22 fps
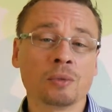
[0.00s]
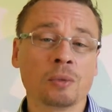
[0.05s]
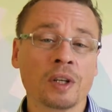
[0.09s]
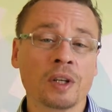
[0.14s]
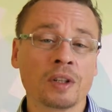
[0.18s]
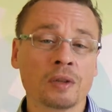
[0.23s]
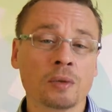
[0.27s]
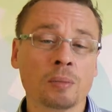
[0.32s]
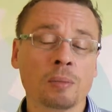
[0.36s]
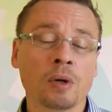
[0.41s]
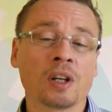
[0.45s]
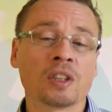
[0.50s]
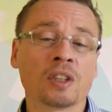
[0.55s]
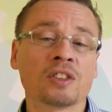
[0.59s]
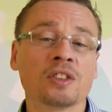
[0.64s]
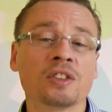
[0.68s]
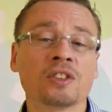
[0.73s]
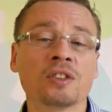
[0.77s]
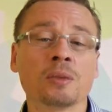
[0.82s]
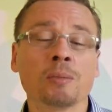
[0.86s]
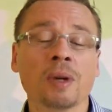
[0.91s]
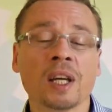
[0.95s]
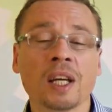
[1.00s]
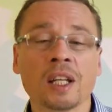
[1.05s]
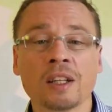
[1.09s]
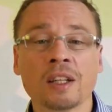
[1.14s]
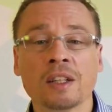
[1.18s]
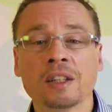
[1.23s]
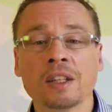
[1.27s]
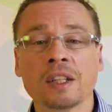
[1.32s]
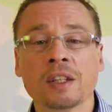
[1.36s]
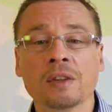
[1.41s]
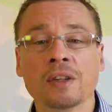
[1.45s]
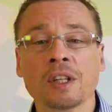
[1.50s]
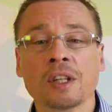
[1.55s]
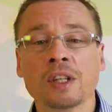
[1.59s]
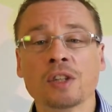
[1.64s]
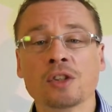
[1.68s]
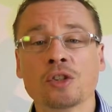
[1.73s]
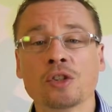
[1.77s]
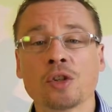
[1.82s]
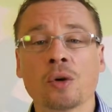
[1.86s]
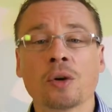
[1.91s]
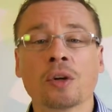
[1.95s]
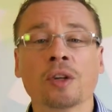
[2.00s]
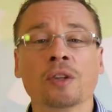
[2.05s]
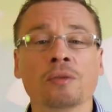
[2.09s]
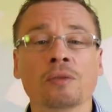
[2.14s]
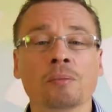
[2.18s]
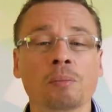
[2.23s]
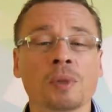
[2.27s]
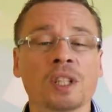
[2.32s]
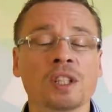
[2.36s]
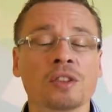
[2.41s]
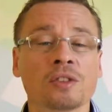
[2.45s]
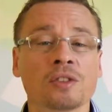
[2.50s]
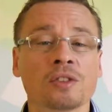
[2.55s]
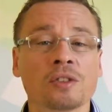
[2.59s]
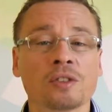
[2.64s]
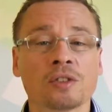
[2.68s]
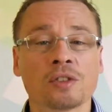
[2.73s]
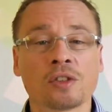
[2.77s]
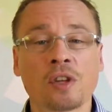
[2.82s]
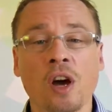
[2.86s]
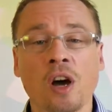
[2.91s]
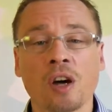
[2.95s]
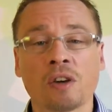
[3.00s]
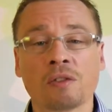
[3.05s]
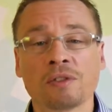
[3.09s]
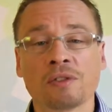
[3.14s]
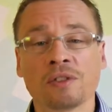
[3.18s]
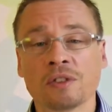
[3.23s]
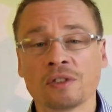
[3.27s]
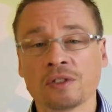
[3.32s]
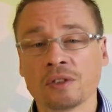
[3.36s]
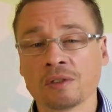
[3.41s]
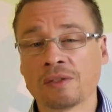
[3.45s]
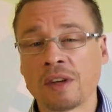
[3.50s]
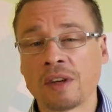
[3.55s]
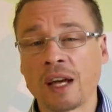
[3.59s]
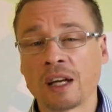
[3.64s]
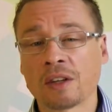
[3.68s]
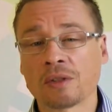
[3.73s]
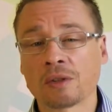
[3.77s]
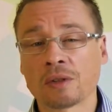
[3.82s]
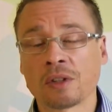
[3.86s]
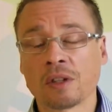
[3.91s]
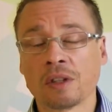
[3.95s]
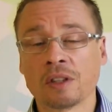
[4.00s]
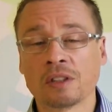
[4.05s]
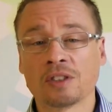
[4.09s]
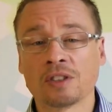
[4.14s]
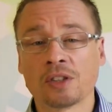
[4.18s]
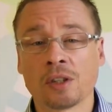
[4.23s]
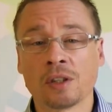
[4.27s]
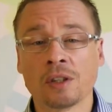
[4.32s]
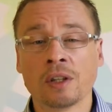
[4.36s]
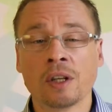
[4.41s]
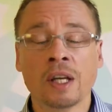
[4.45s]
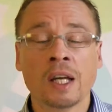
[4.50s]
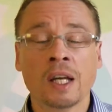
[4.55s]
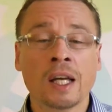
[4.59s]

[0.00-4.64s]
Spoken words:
where you participated in the Joint Ministers' Conference of Agriculture